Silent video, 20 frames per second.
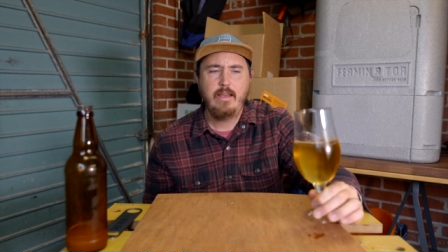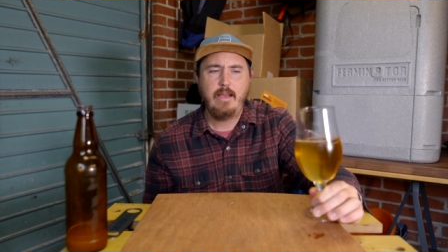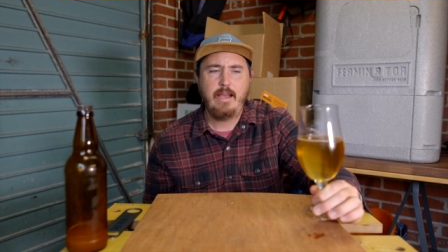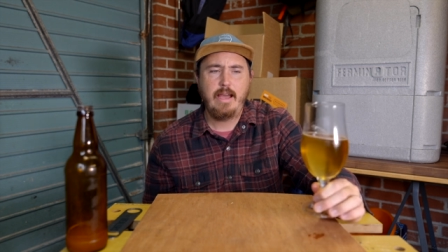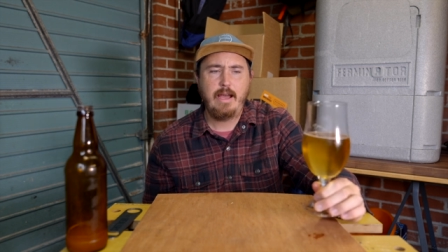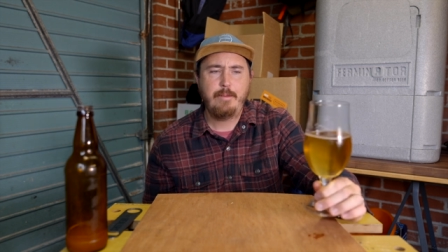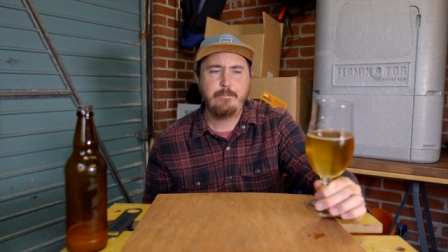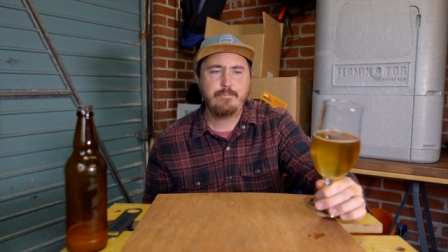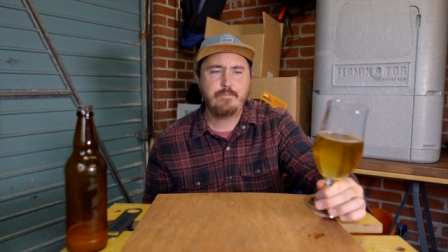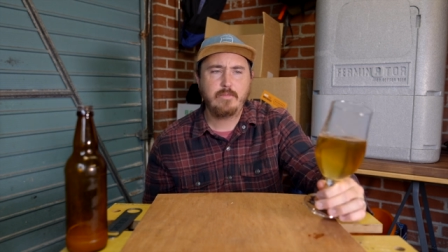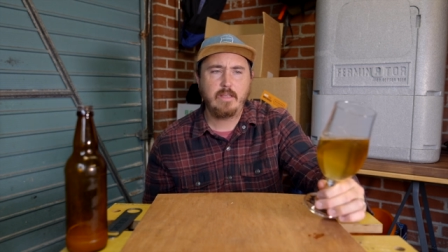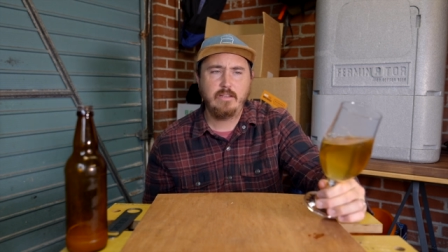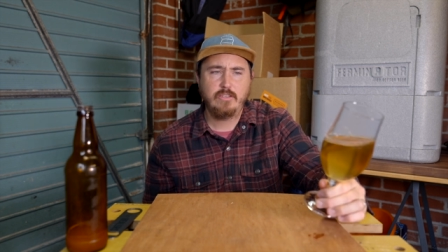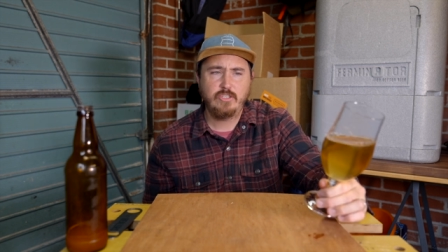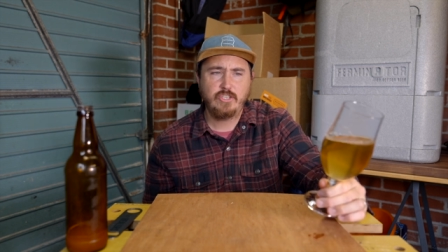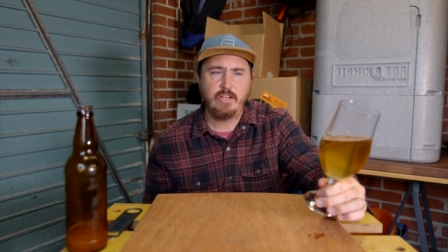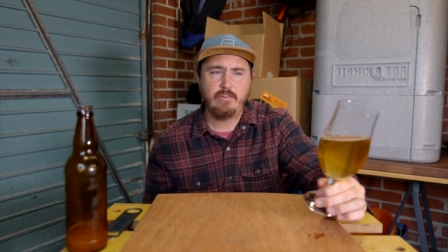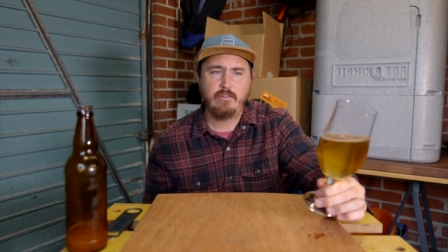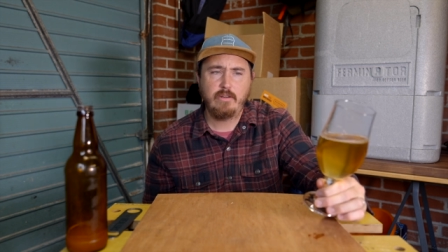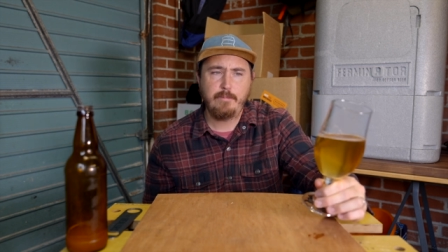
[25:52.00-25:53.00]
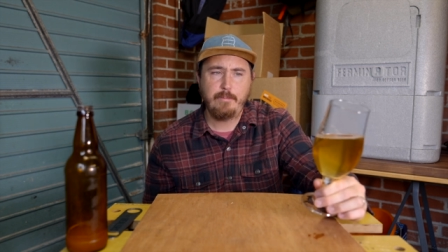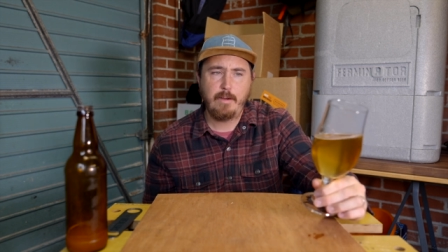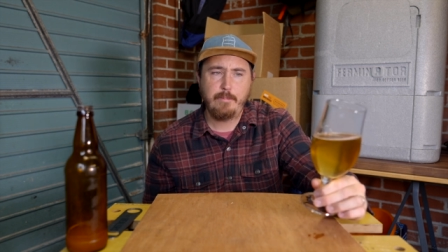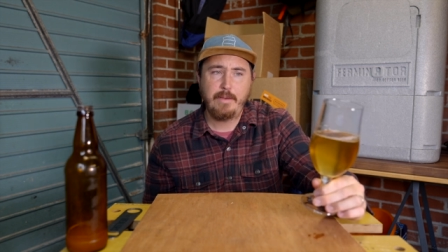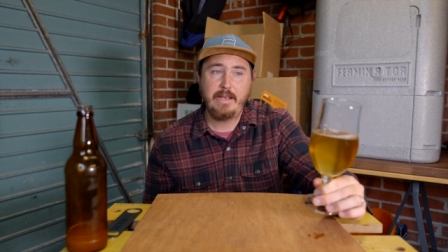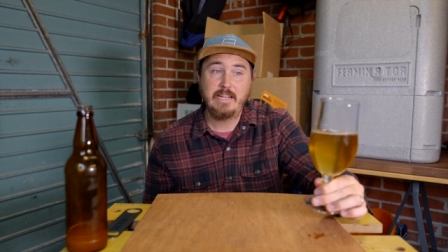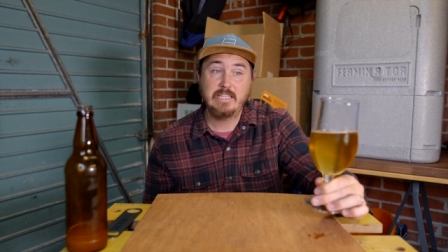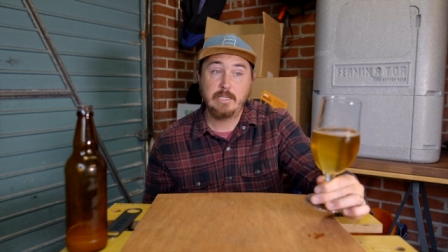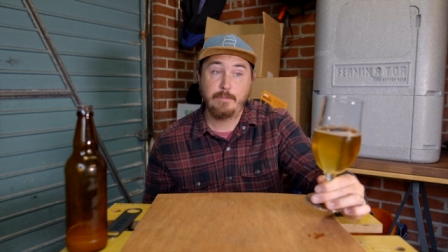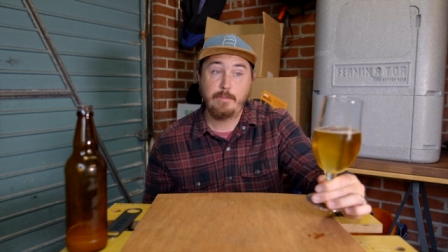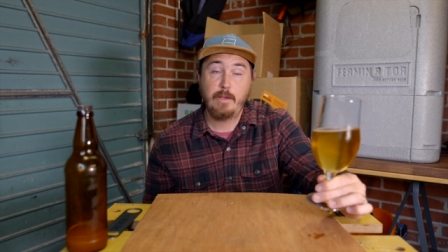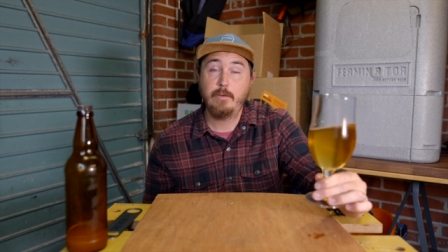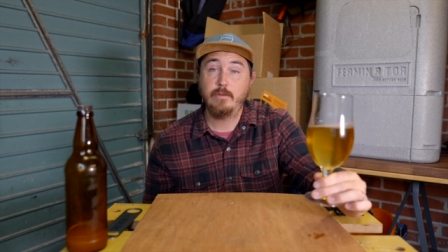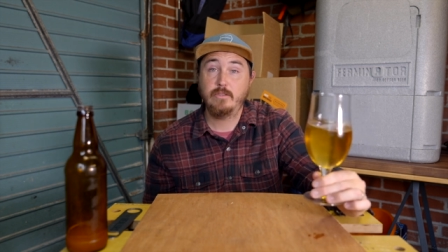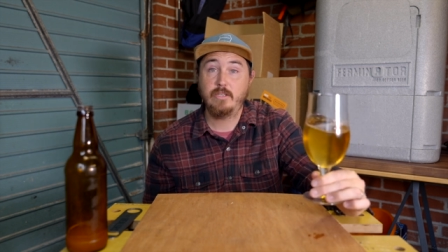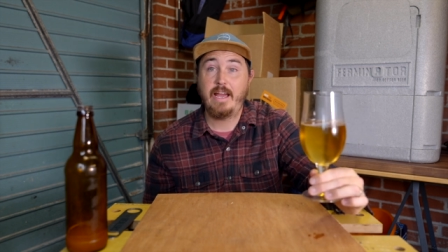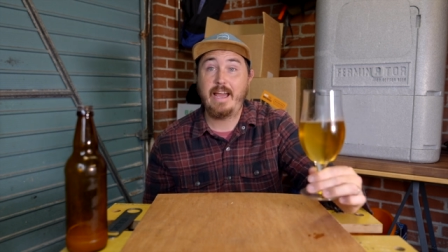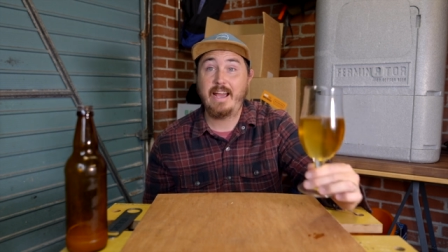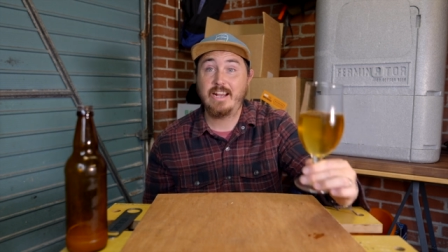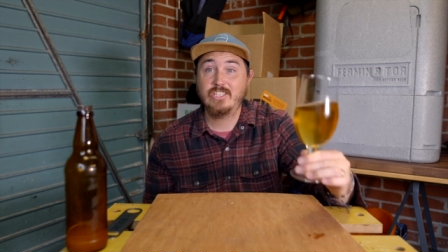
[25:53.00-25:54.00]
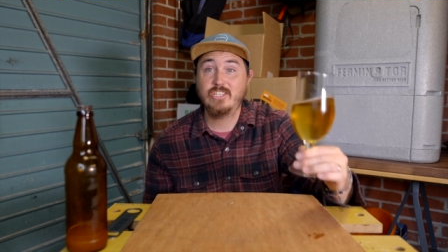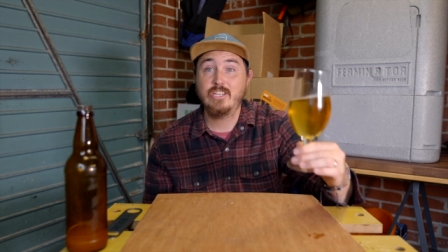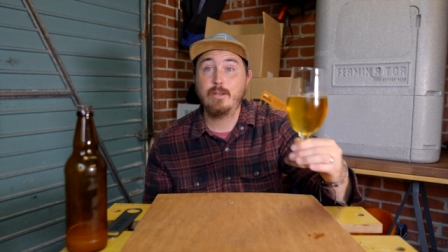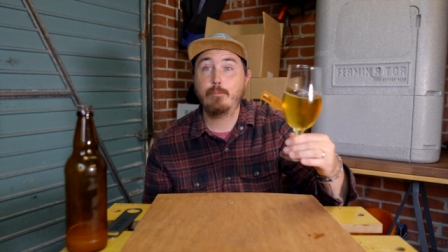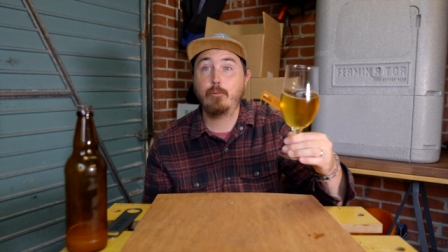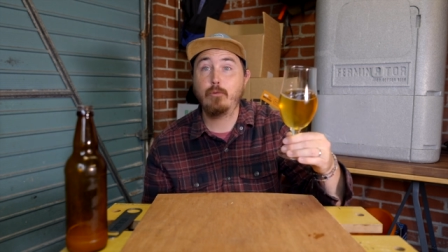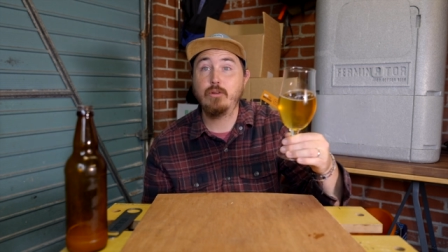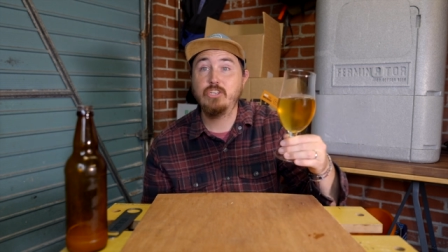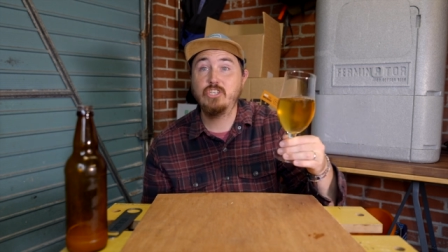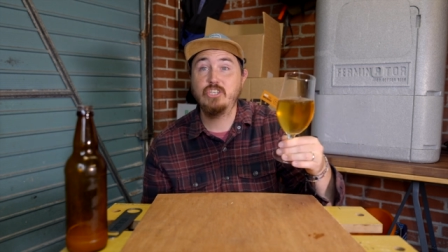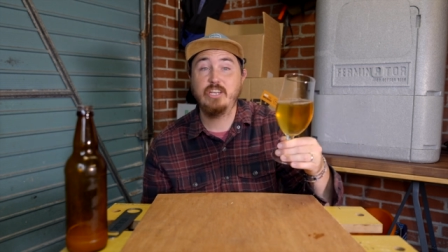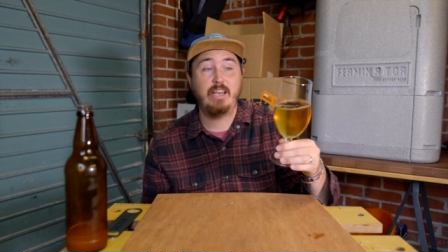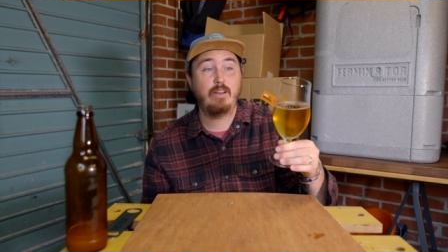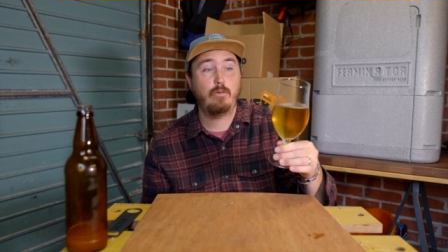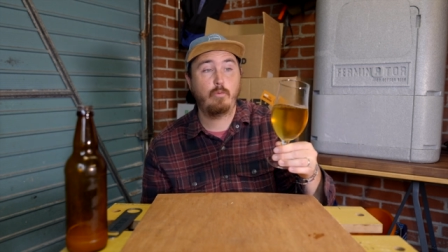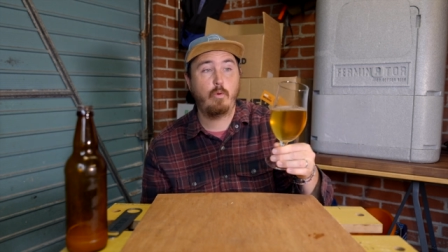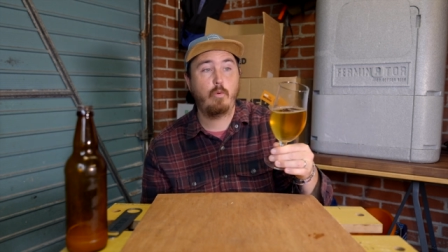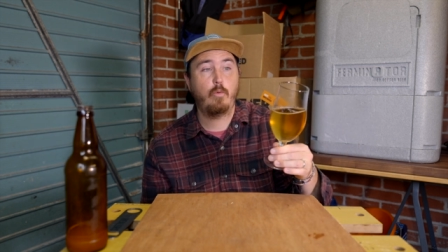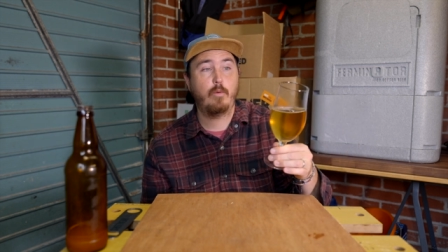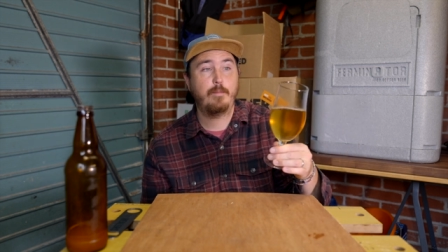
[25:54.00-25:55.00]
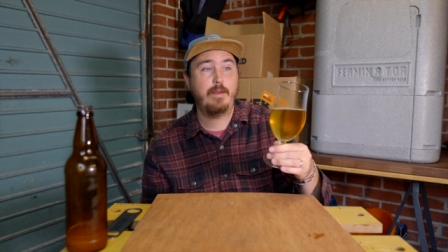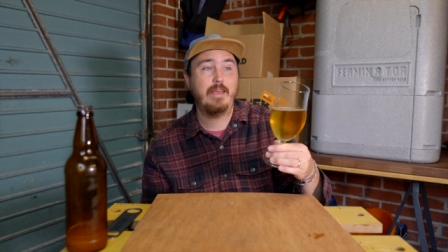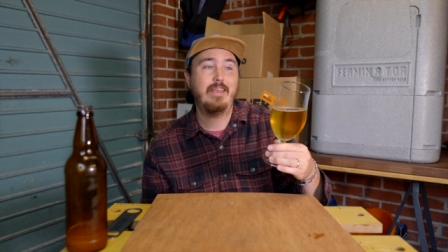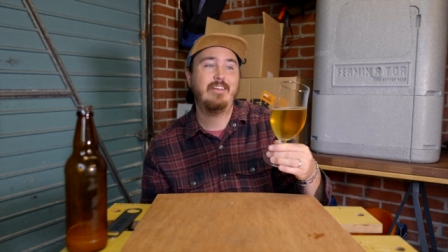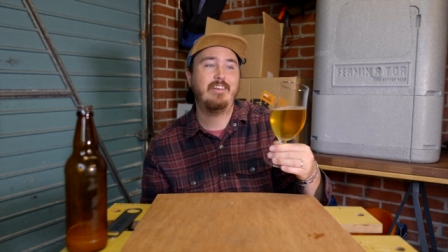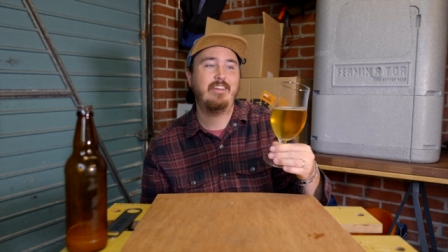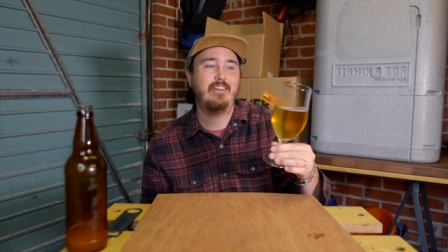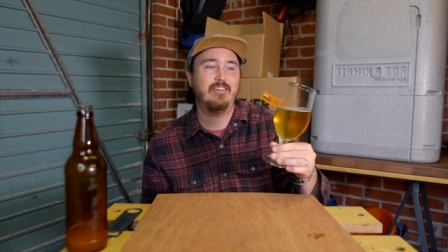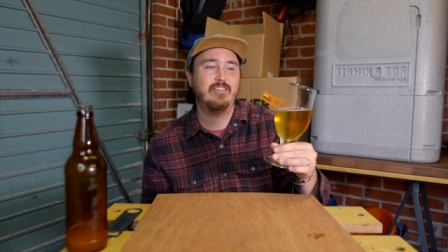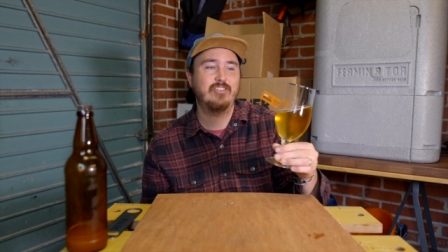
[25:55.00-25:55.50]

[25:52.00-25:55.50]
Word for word: Um, and generally my mates will be able to actually appreciate what we're making here.